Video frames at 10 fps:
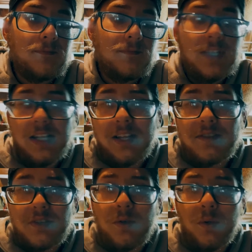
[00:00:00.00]

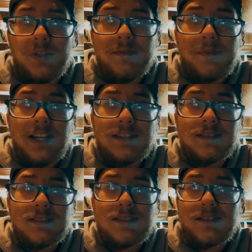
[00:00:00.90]
electric cooling
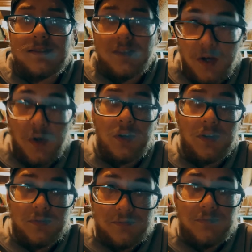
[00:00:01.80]
fans
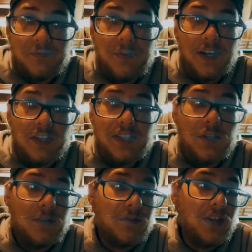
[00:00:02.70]
are fairly
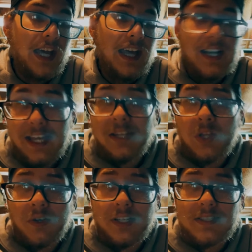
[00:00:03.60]
good for that and
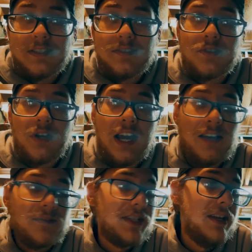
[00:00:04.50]
long distance
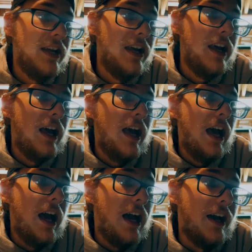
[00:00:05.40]
drives.
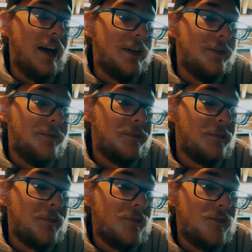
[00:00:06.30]
So
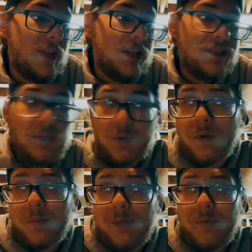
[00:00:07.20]
we're
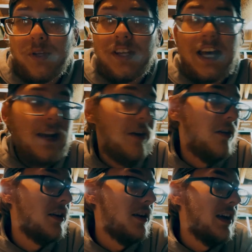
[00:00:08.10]
going to be putting that
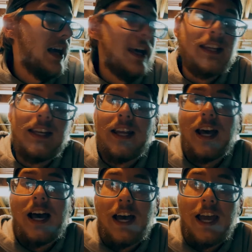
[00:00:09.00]
on, and then
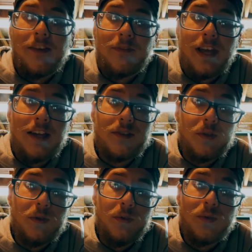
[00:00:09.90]
I have got
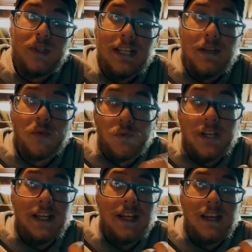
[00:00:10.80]
to get
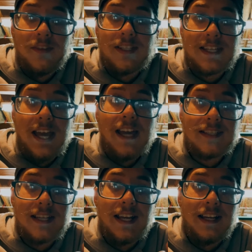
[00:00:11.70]
rid of this
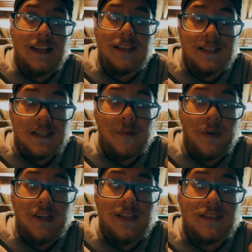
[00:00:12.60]
gas tank that's up
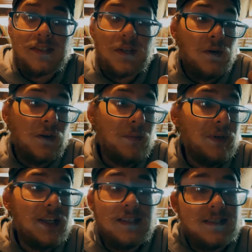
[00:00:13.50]
underneath this car
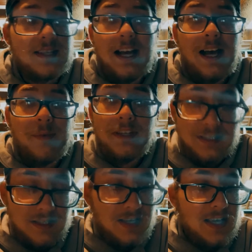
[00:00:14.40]
because, I
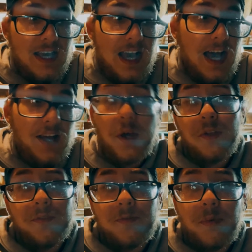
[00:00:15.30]
mean, I know
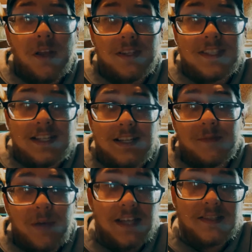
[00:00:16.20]
you've probably seen in the
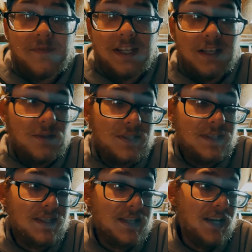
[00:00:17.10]
past videos
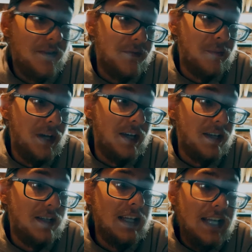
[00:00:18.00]
and stuff,
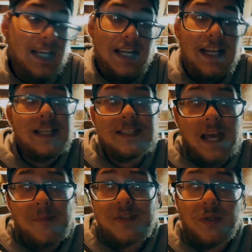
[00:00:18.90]
but it is
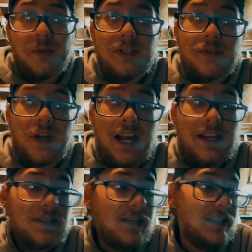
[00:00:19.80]
absolutely
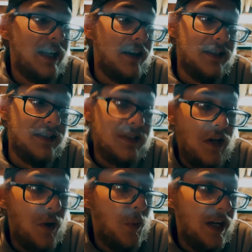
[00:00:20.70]
trashed. There is
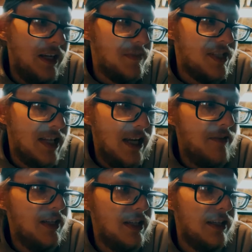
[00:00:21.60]
no way of
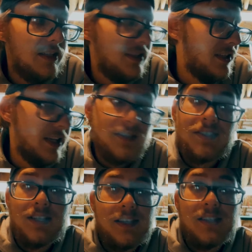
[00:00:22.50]
saving it. There
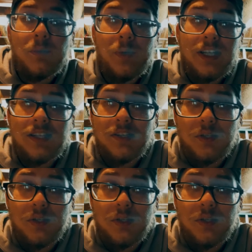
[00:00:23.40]
is nothing that we can